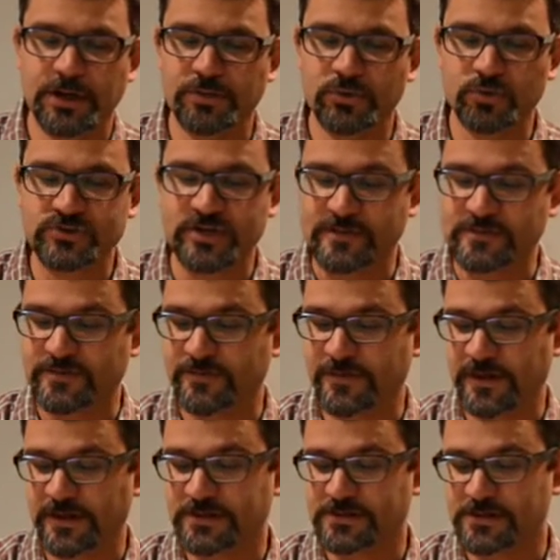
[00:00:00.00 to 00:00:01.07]
those types of
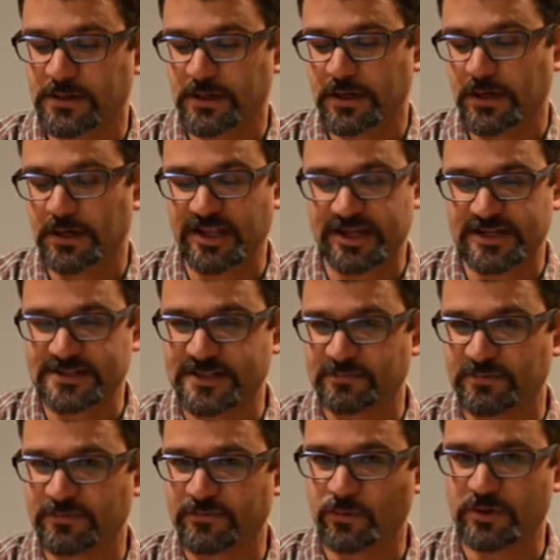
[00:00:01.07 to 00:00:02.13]
things. Like I
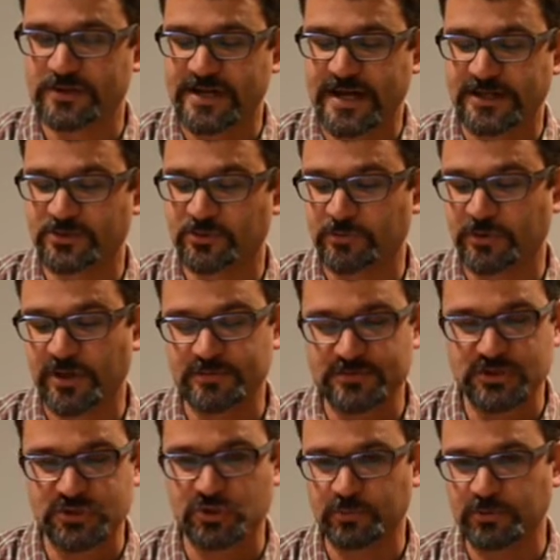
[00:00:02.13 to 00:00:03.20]
said before, tactical play and
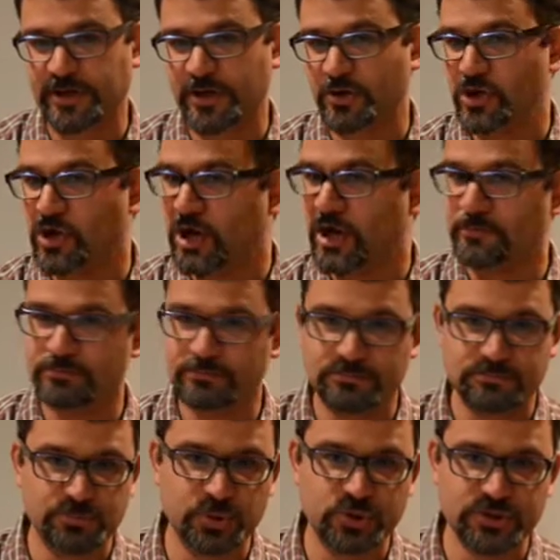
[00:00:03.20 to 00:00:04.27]
positional play are not
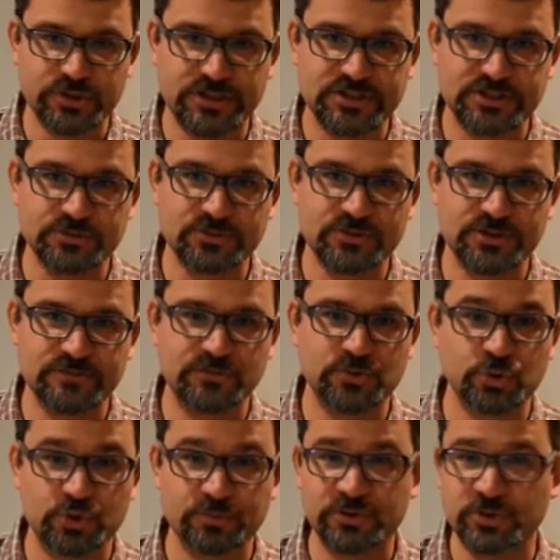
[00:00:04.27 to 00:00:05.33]
mutually exclusive.
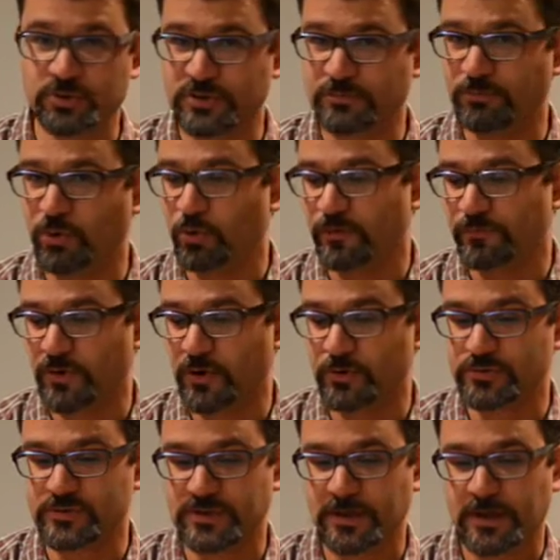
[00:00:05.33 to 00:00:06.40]
You should be using both of
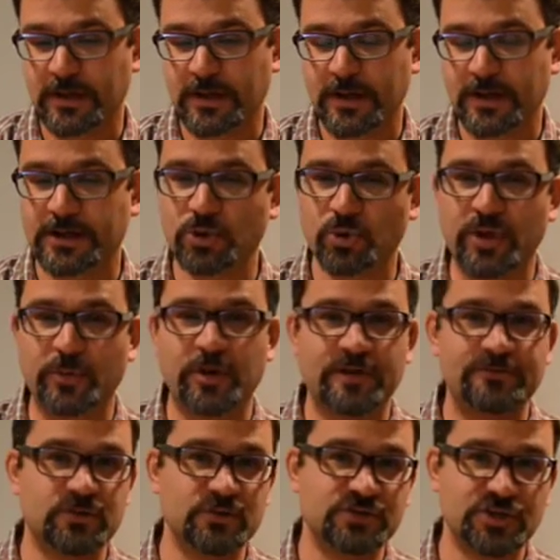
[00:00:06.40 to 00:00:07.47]
those. I know that when
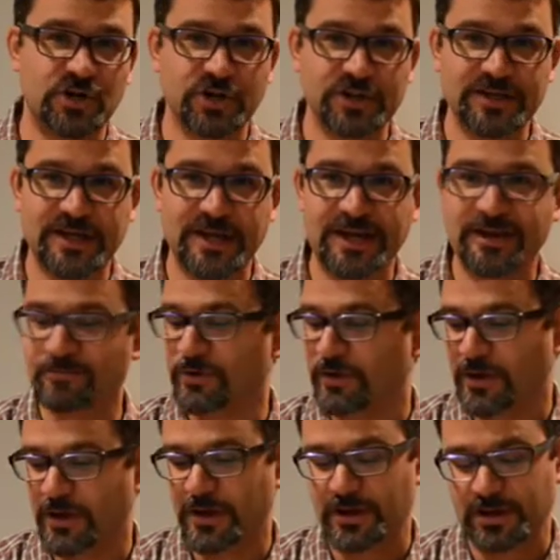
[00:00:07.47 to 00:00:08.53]
I first started the game,
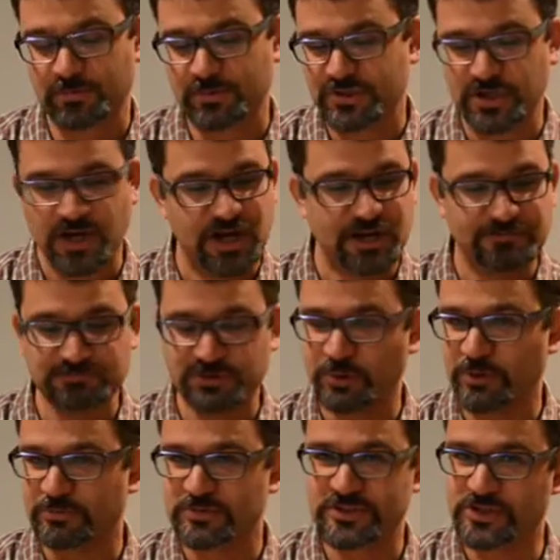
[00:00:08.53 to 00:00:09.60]
I was not
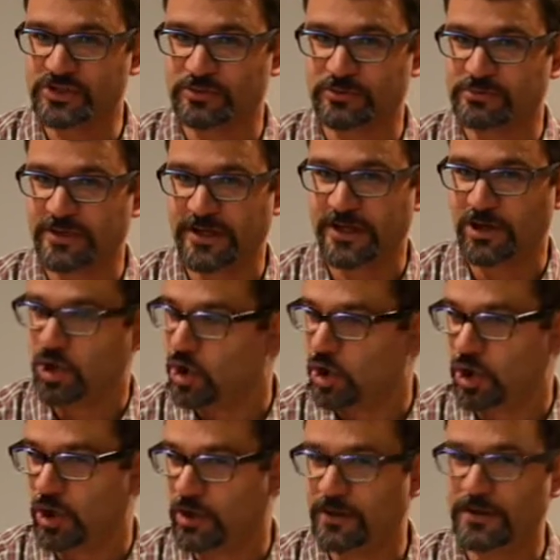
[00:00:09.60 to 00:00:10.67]
doing positional play at
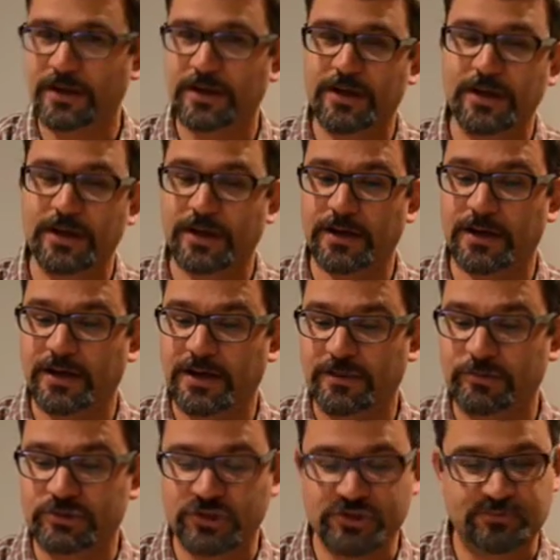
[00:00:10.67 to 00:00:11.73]
all. I
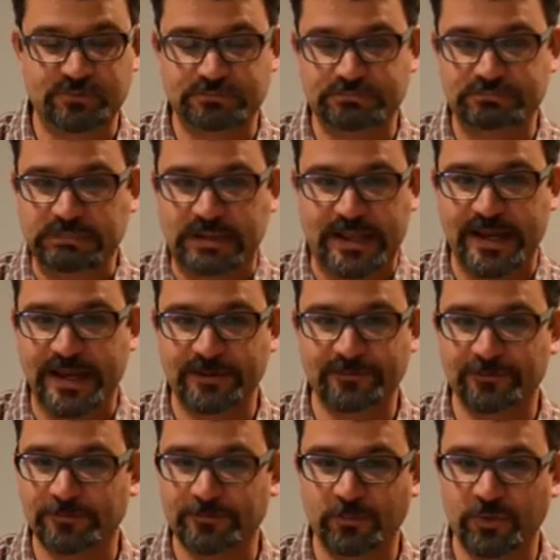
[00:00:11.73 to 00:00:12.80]
was just
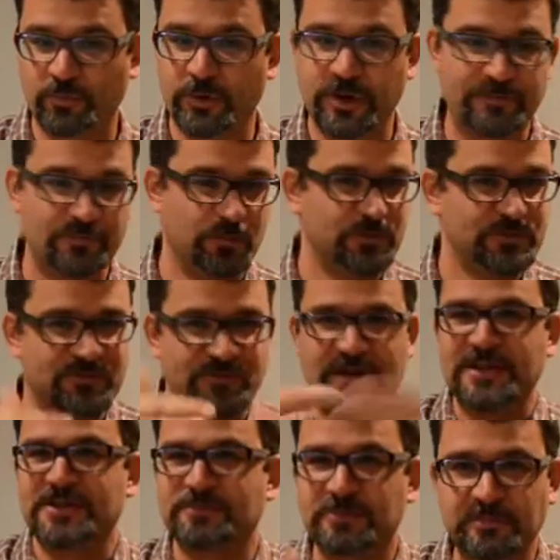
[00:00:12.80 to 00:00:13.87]
playing with whatever was
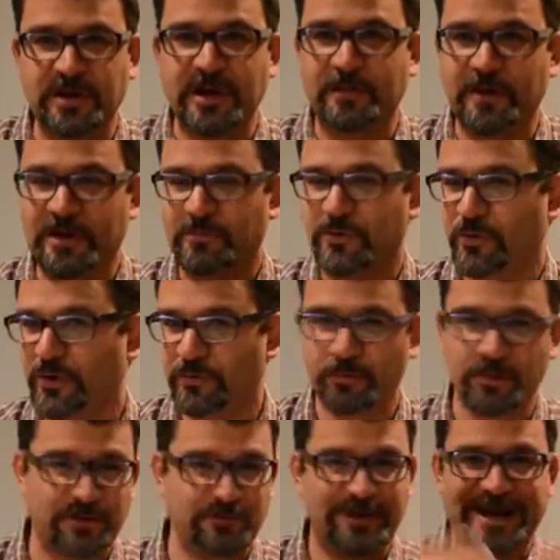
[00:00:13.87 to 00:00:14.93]
fed to me by my
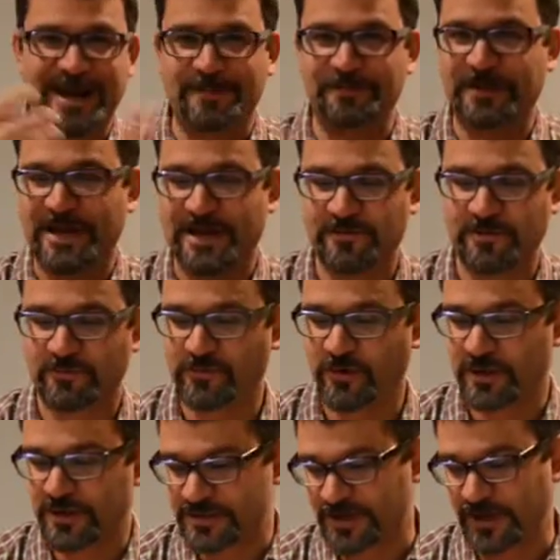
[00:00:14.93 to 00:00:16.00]
opponent, whatever I happened to have up
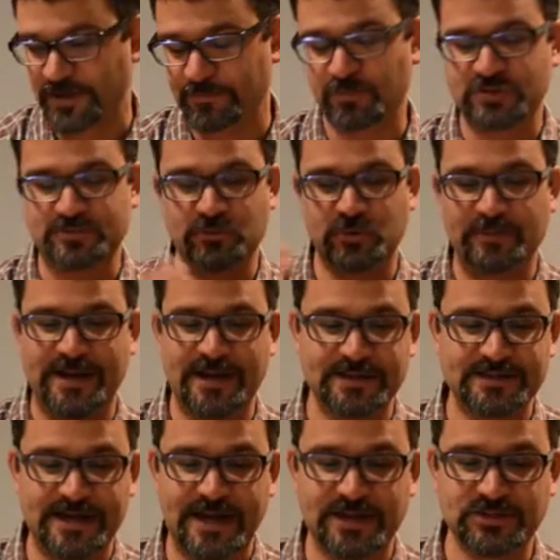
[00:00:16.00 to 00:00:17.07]
front at the time. Much more
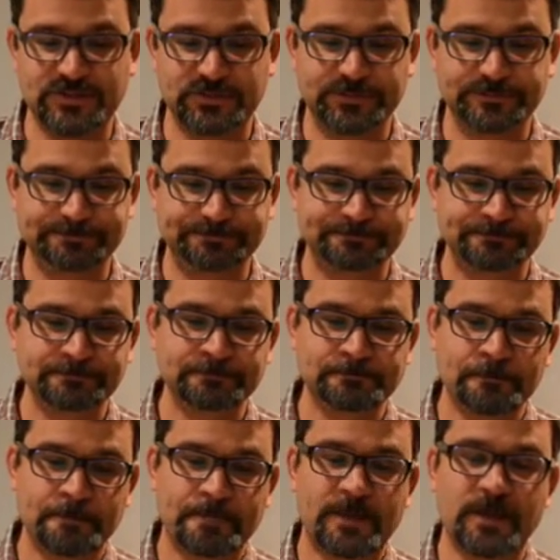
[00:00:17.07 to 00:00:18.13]
tactical.
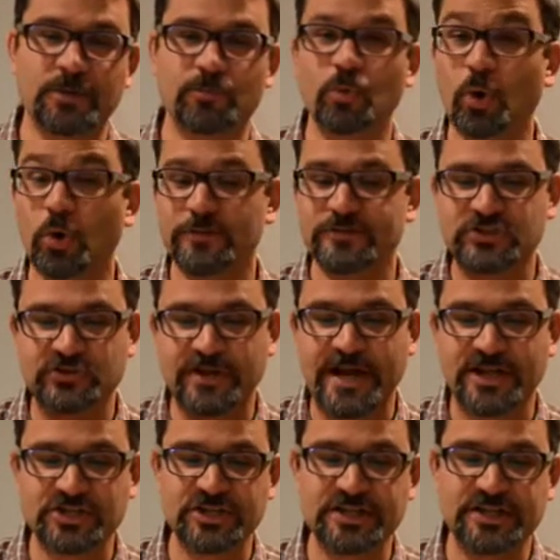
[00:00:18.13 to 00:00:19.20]
Okay, role of
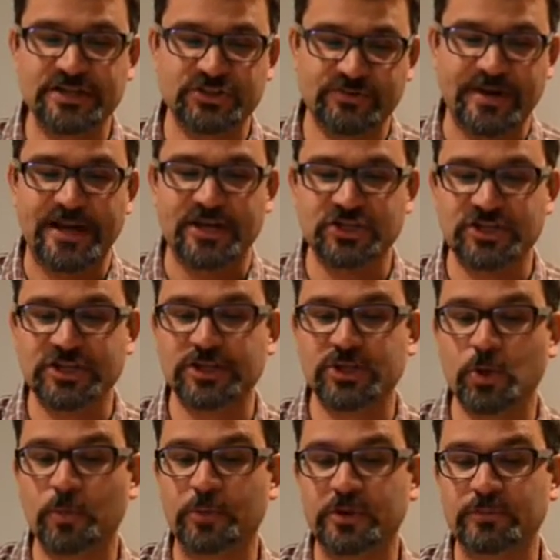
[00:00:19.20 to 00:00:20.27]
strategy in
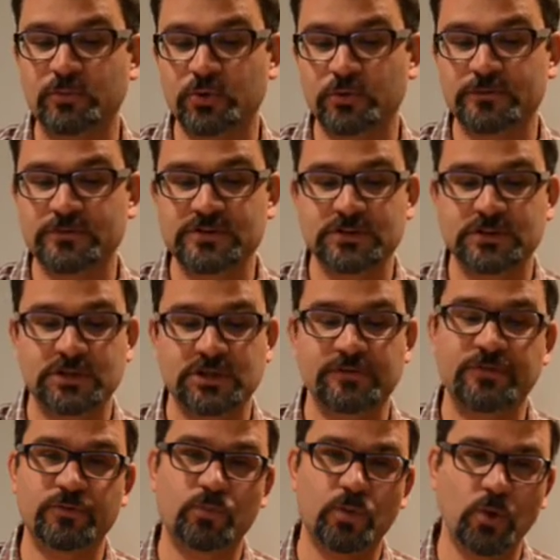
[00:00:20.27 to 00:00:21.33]
the opening moves.
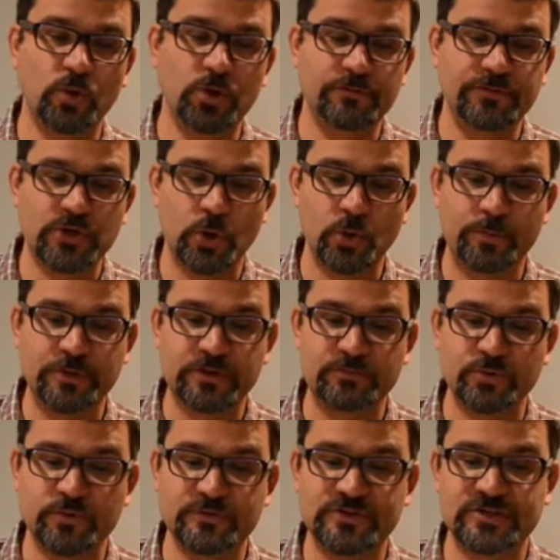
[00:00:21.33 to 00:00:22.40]
If the role of the opening
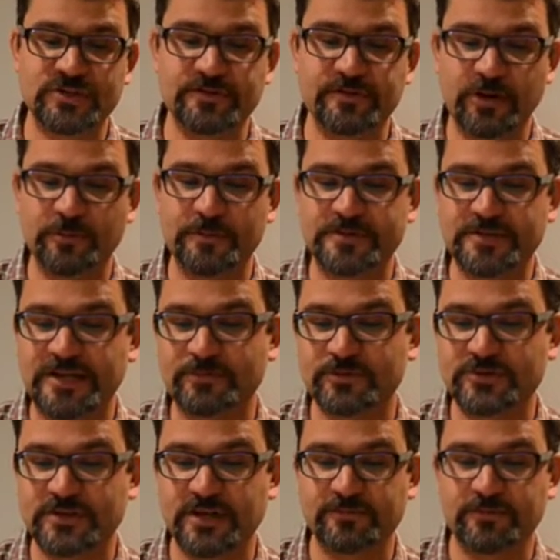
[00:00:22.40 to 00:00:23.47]
moves is to develop the table
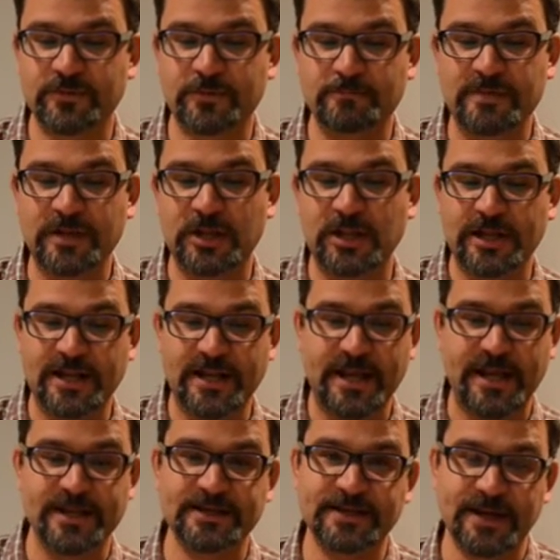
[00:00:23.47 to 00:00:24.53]
state for the middle and
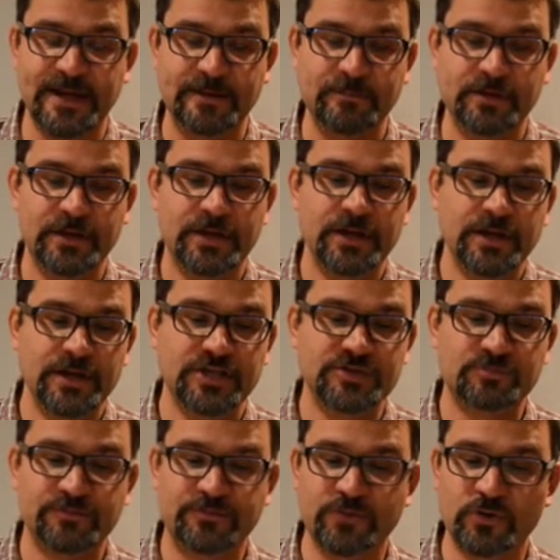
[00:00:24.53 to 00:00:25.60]
end game, it's
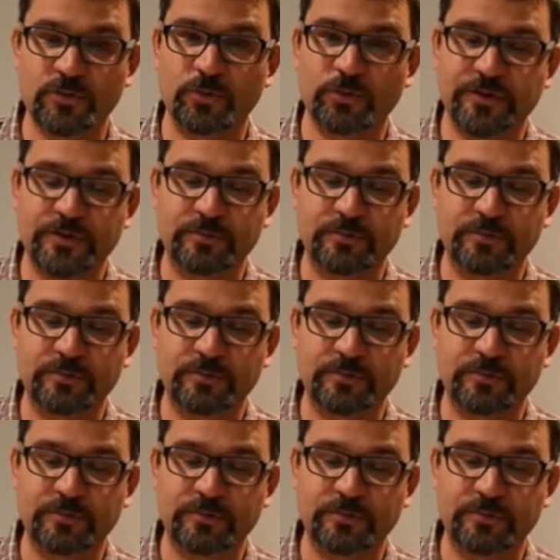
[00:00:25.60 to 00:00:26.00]
preferable that